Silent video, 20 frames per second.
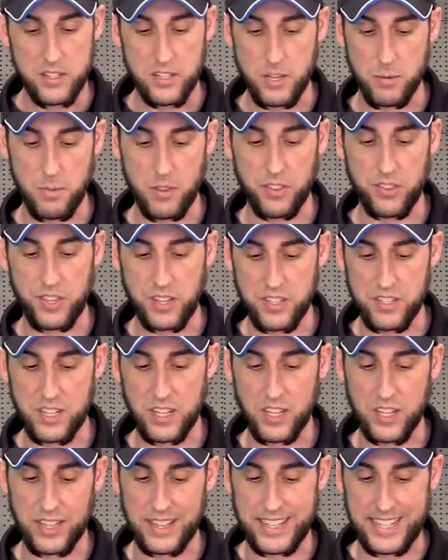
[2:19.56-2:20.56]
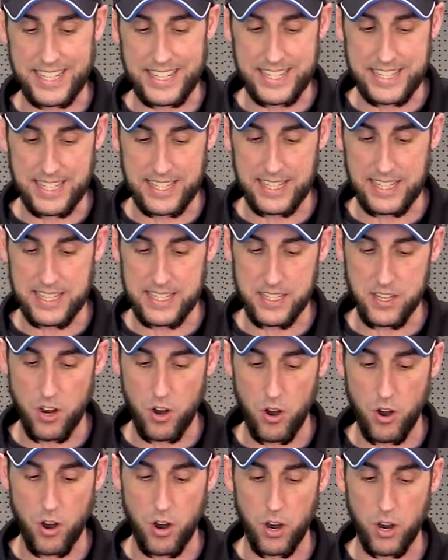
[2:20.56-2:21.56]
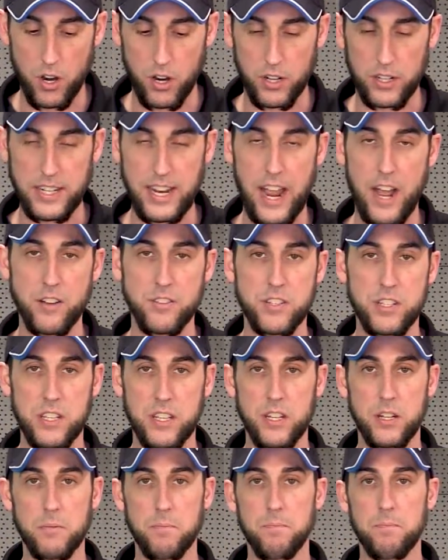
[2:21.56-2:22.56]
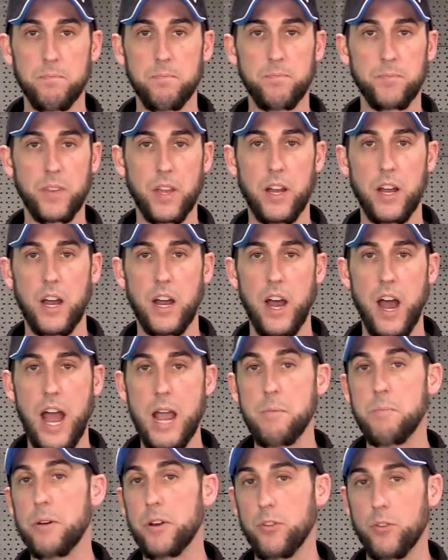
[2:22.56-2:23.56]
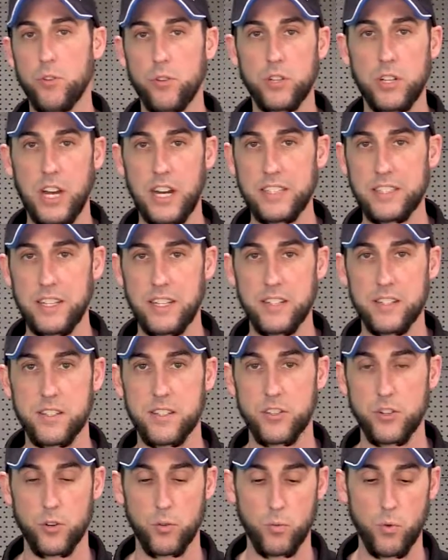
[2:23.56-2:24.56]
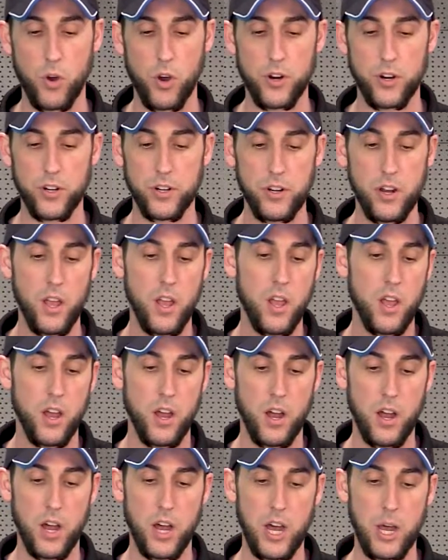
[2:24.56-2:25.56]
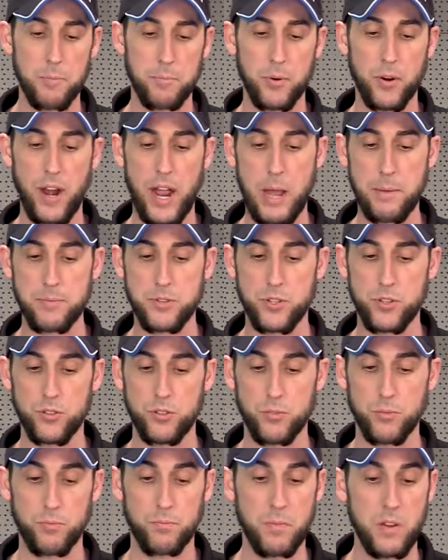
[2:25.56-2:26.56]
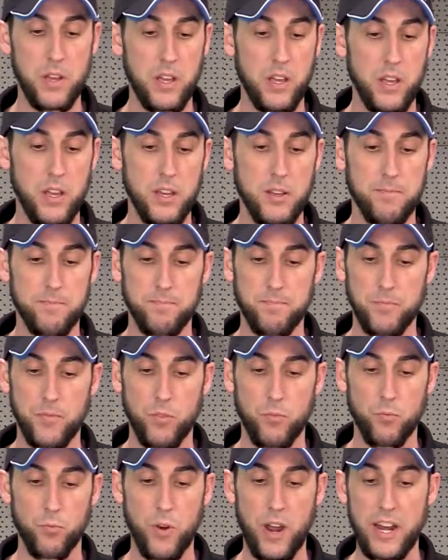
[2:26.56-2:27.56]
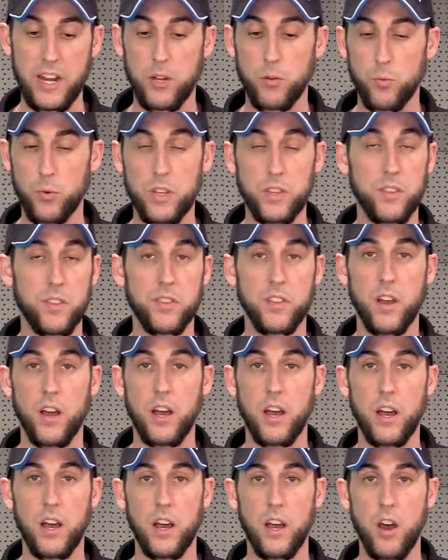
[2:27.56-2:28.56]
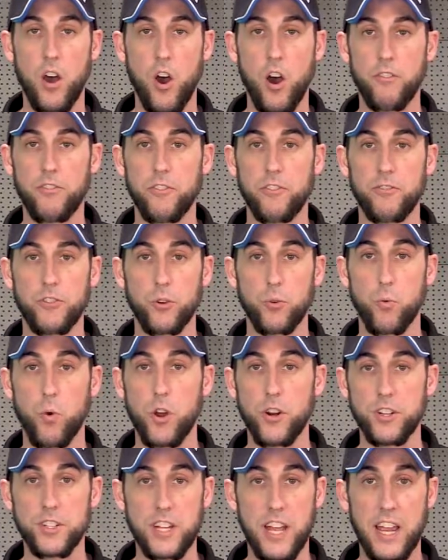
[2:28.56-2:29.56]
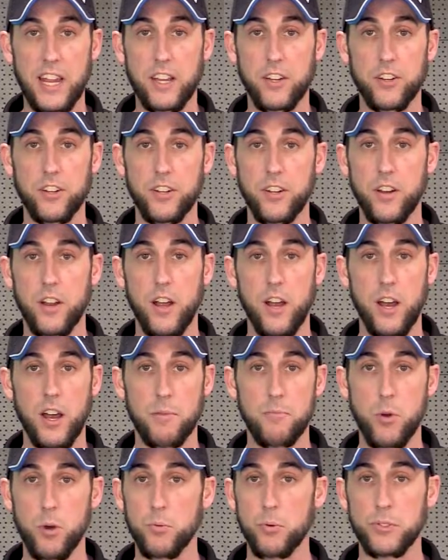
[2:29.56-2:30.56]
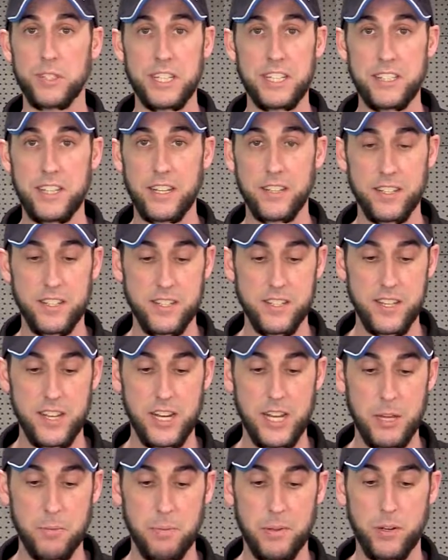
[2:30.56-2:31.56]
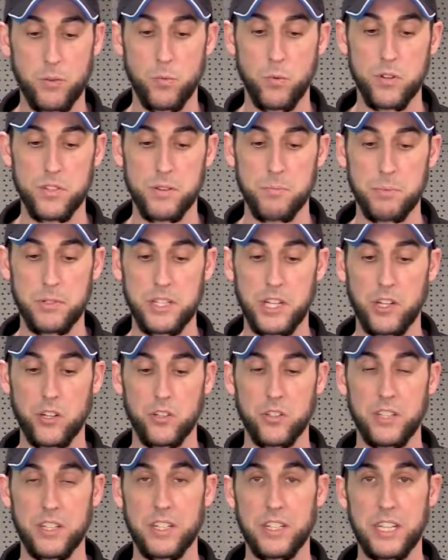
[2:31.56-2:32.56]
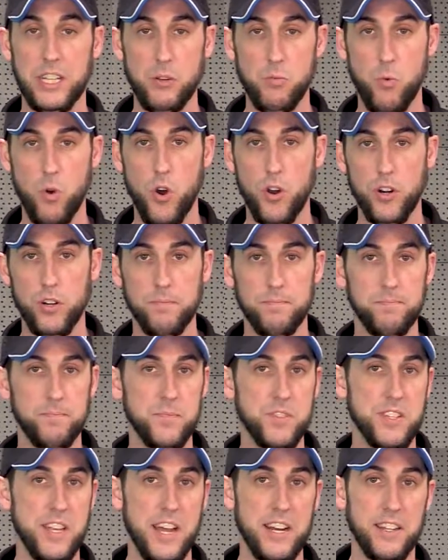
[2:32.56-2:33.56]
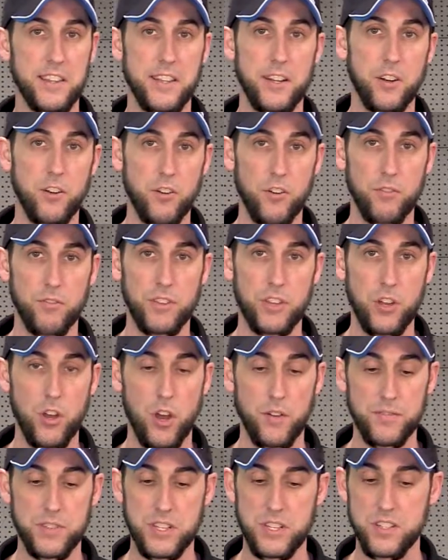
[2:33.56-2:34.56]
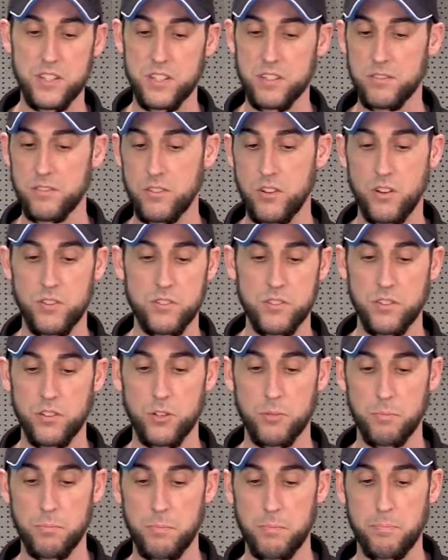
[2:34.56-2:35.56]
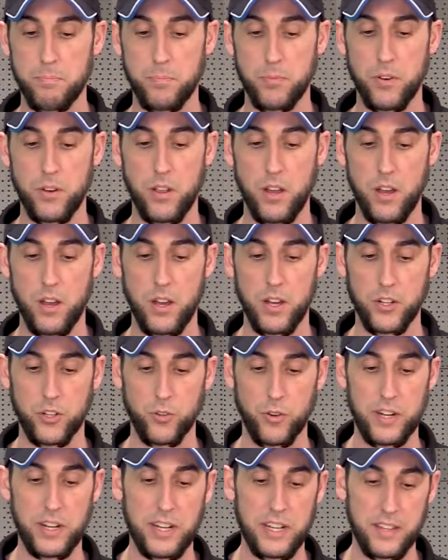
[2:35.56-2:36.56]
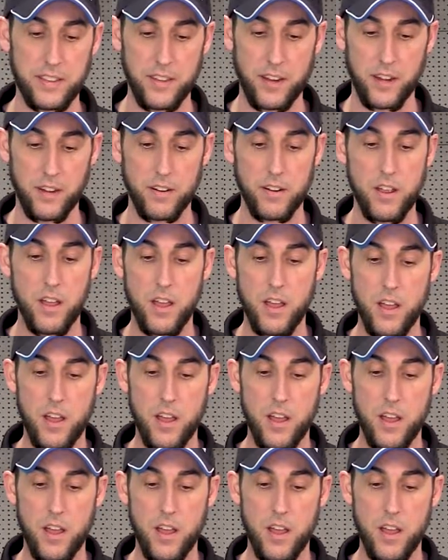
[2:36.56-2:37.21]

Some of the things that could lead to this are calcium, uh, high mineral contents in your water, uh, perhaps you ran it with uh, off of your water tank on a uh, mobile detailing setup and it wasn't particularly clean water, sat in there over the off season, caused a little uh, grit in there.